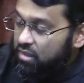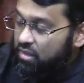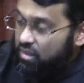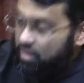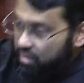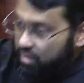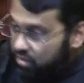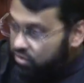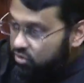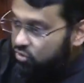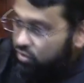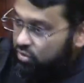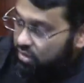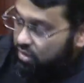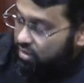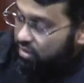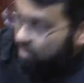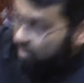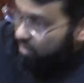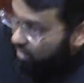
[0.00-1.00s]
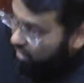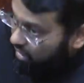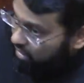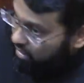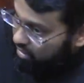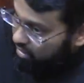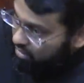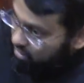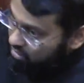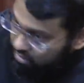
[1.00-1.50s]
literally the
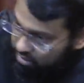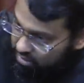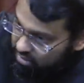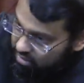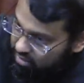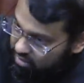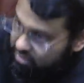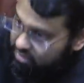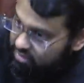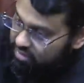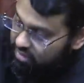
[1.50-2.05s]
line is